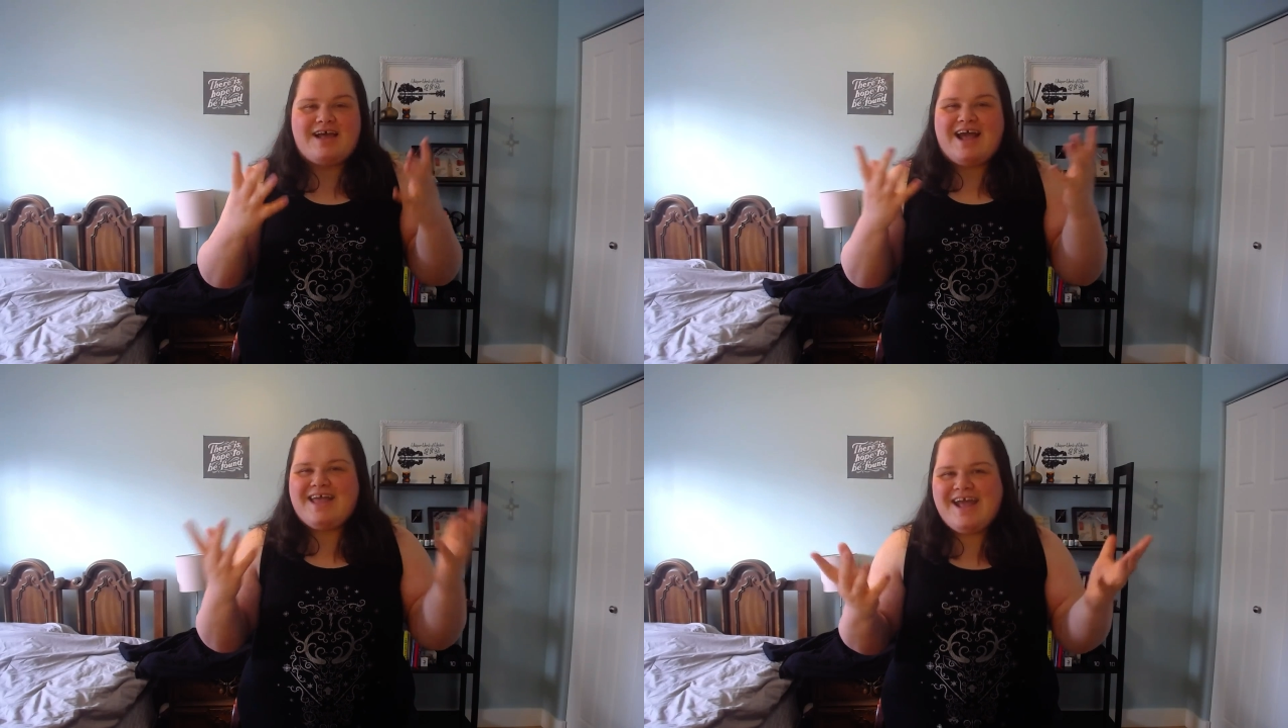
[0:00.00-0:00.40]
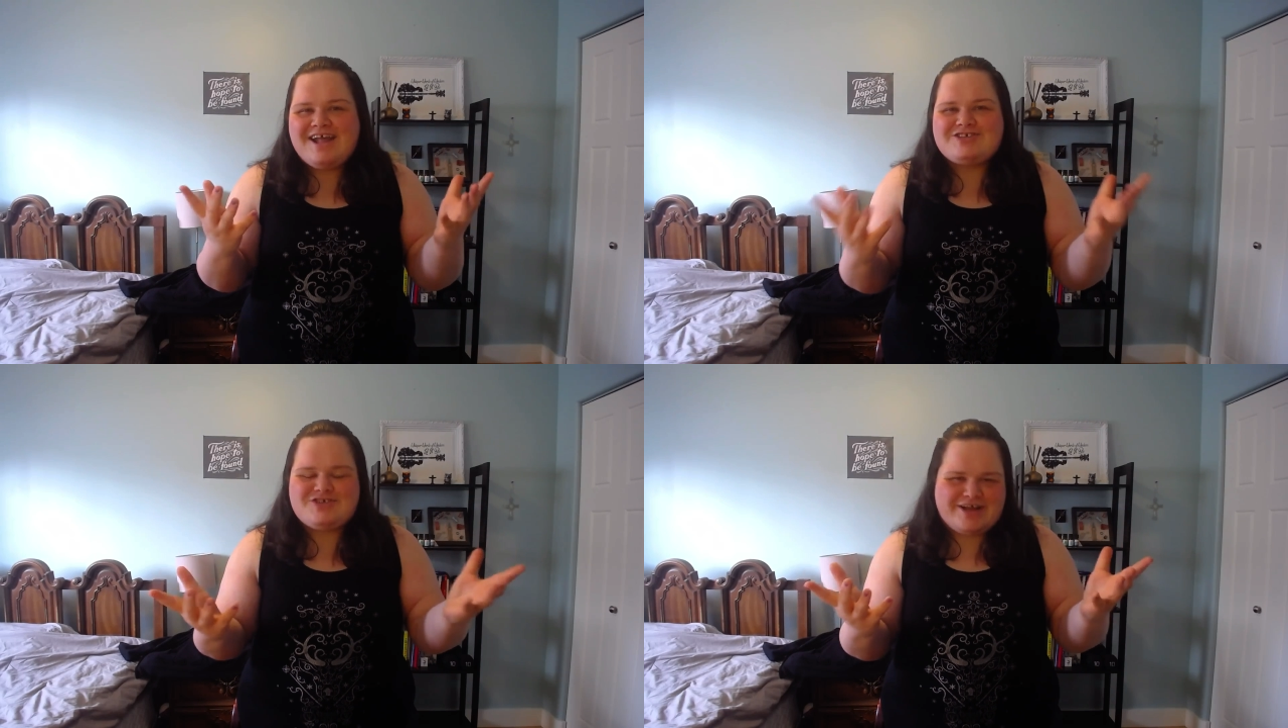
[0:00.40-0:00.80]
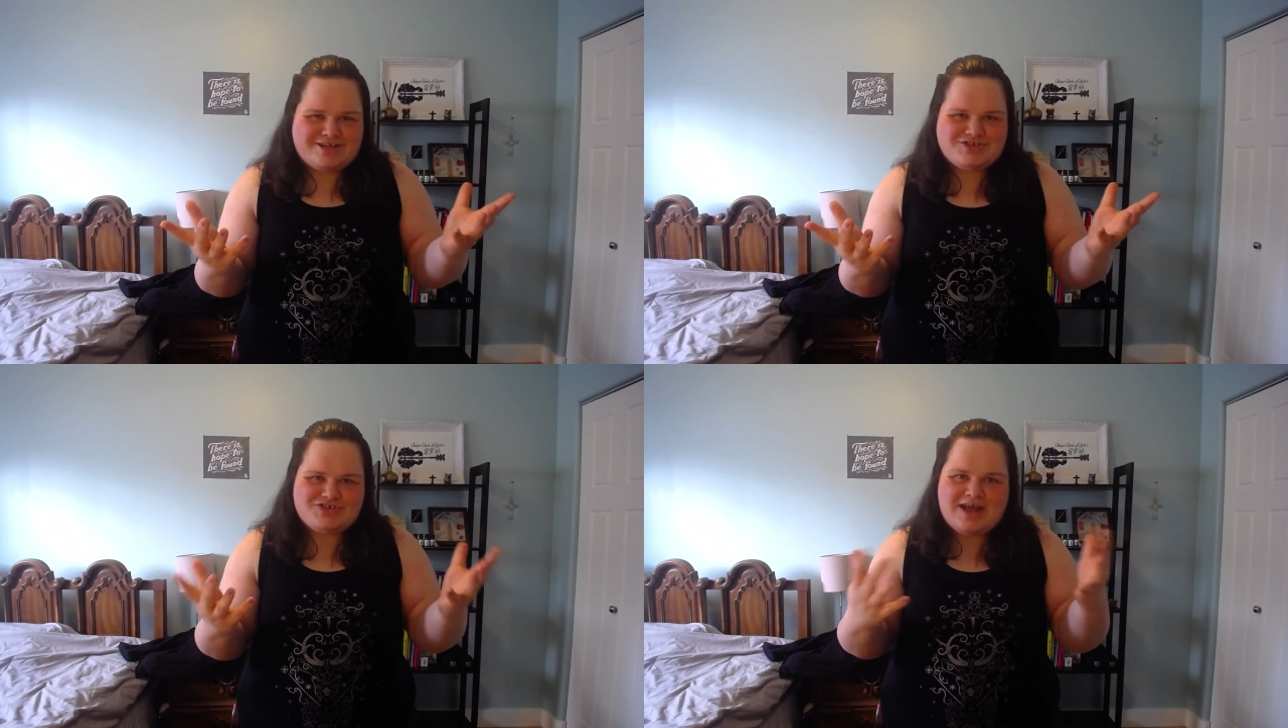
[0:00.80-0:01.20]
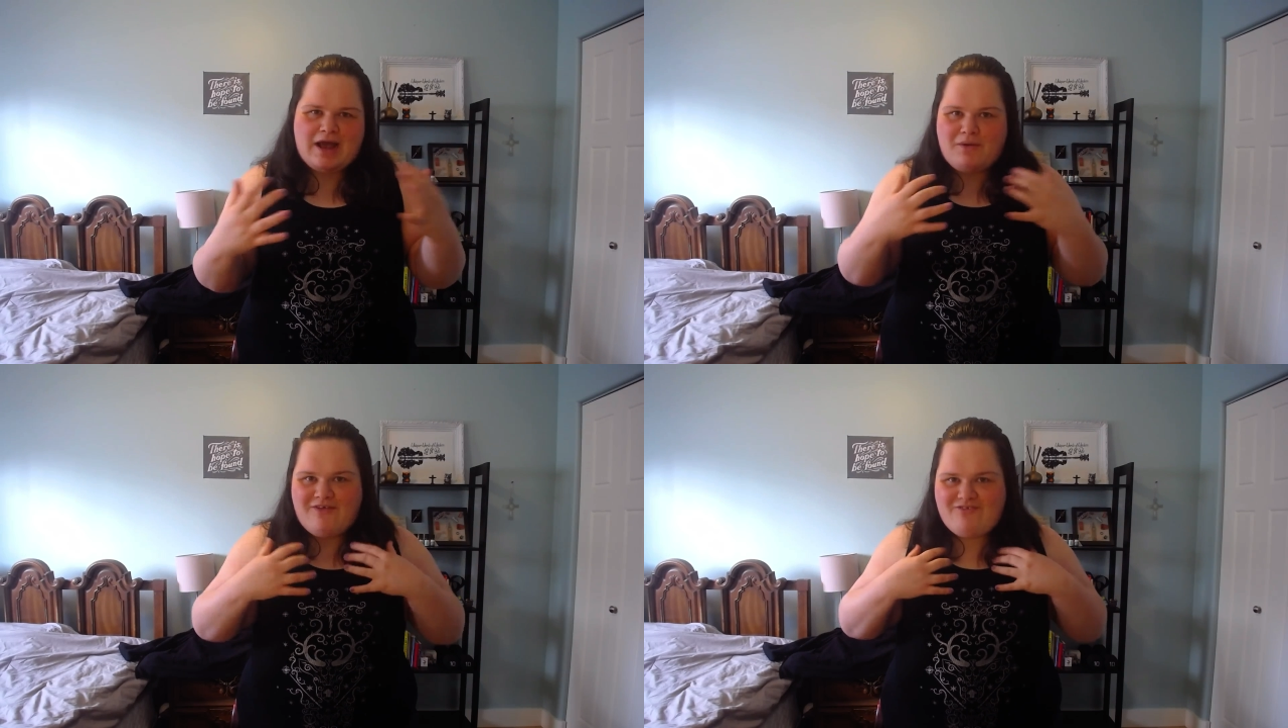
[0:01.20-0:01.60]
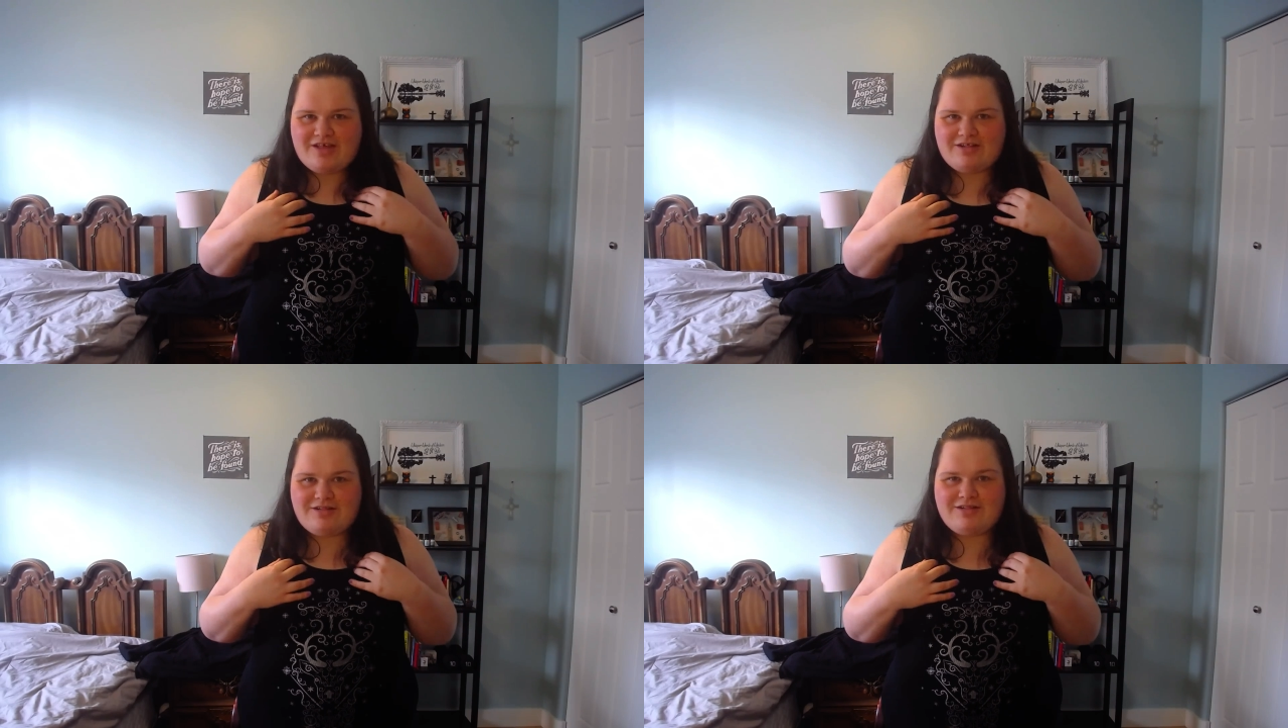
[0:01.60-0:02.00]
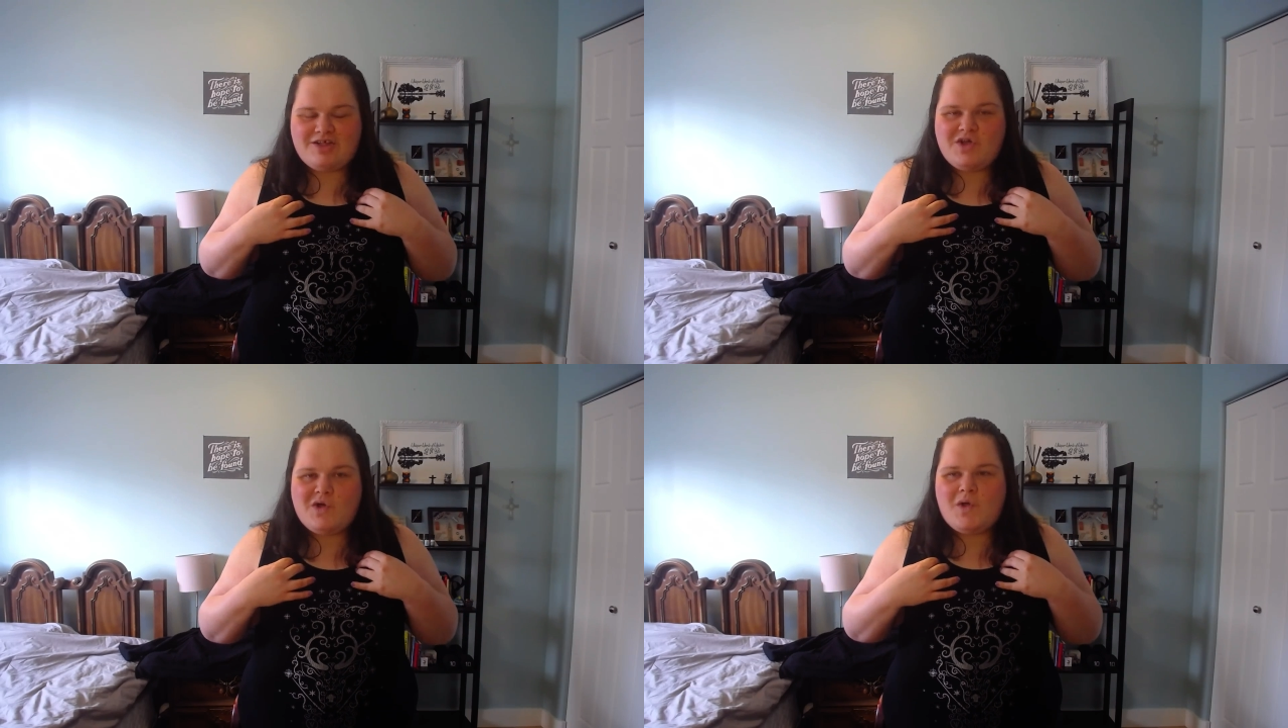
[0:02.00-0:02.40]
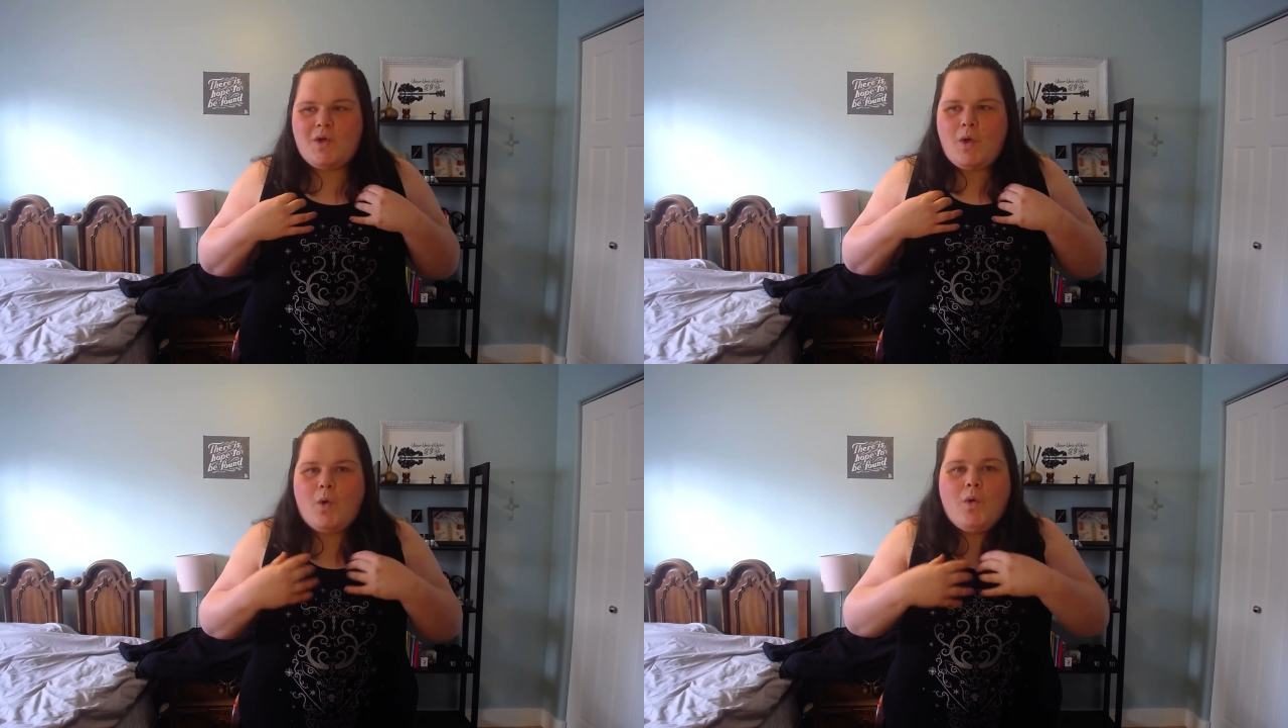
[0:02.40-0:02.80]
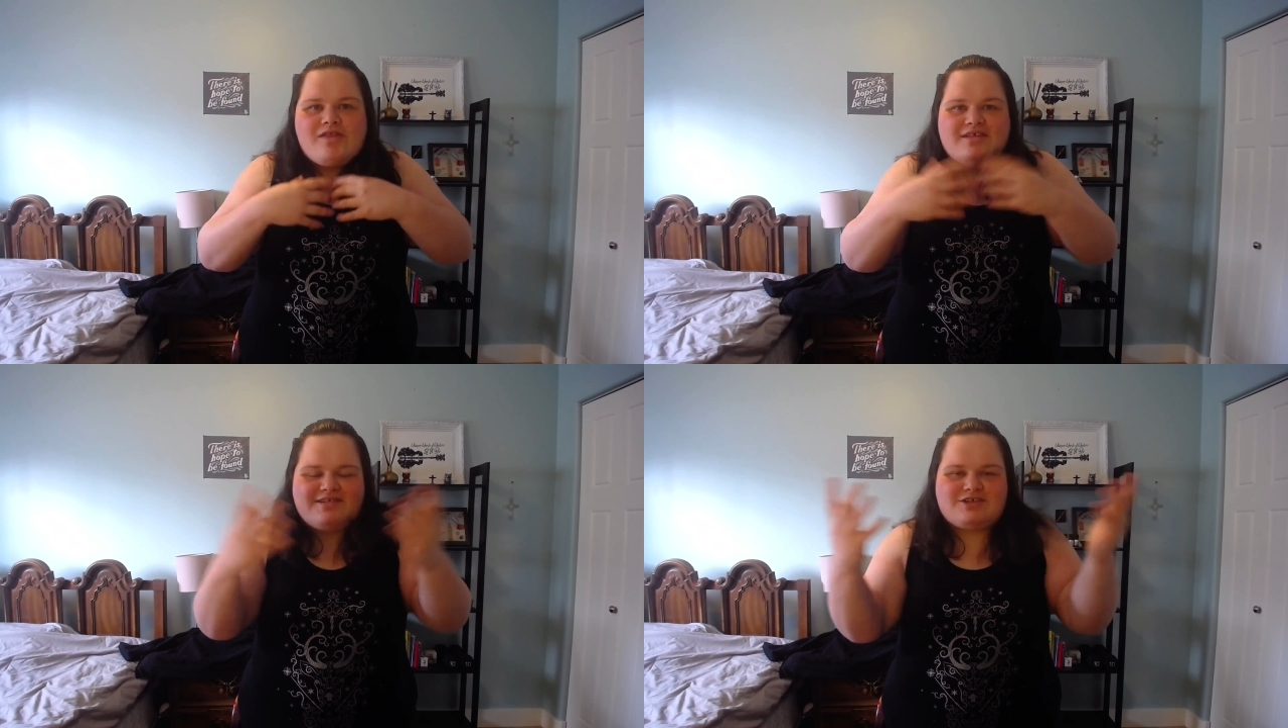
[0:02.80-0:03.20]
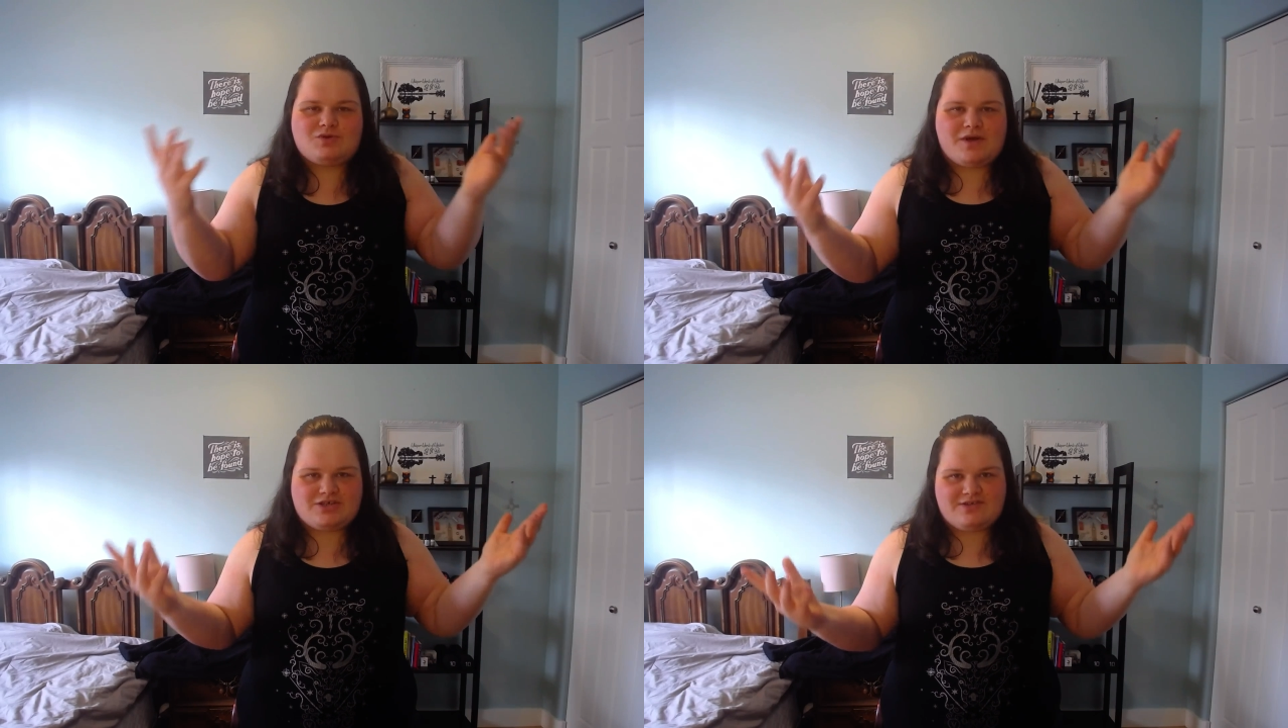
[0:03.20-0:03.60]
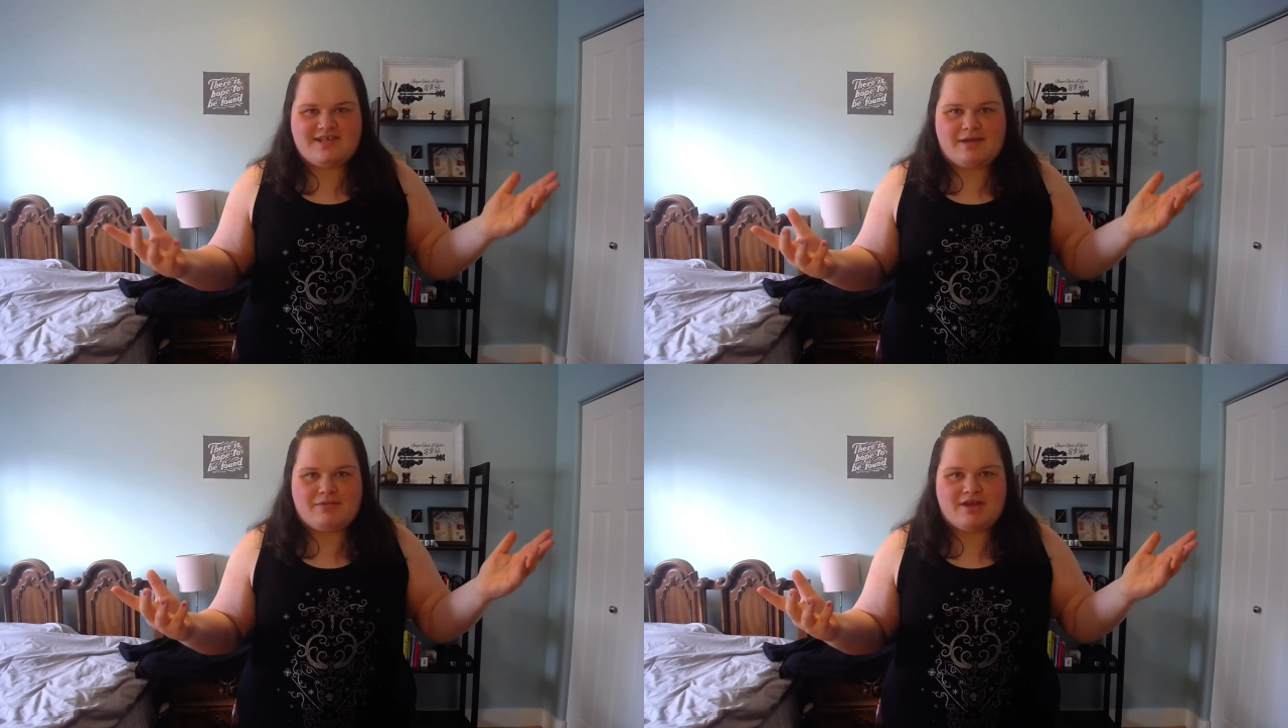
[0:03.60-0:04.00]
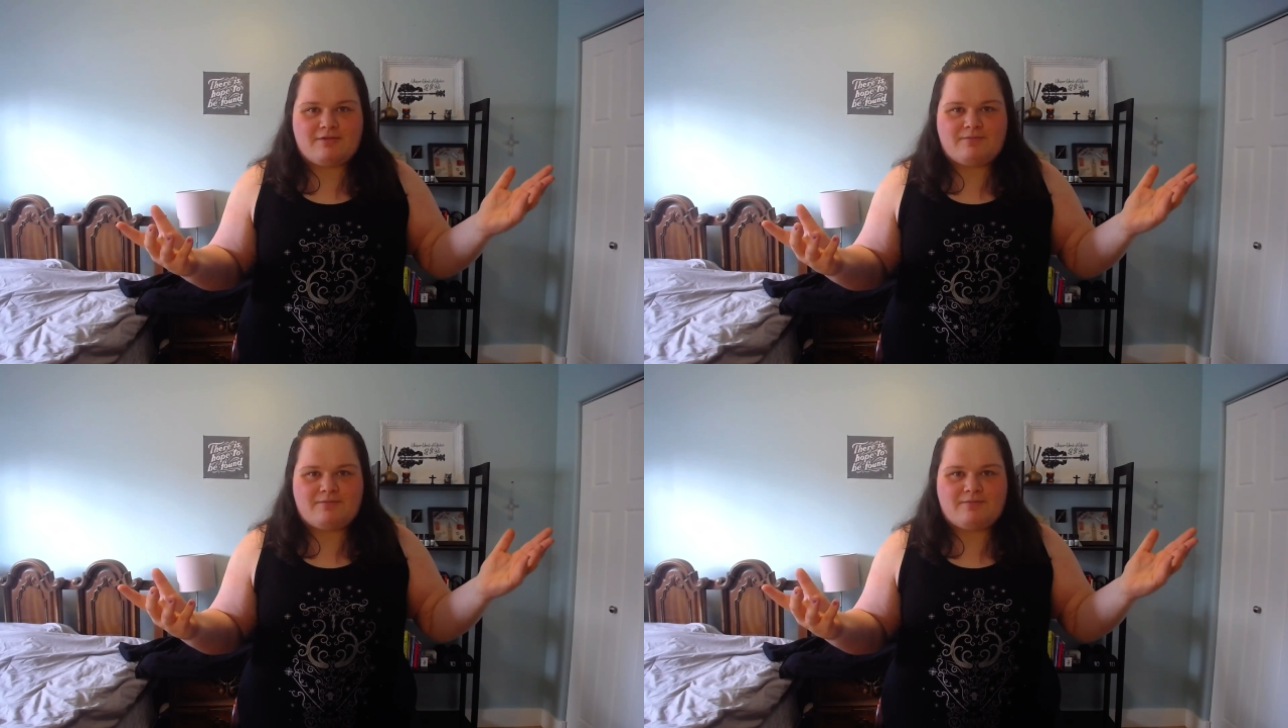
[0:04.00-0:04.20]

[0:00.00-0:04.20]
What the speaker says: I can't change how I feel or the situations I'm in,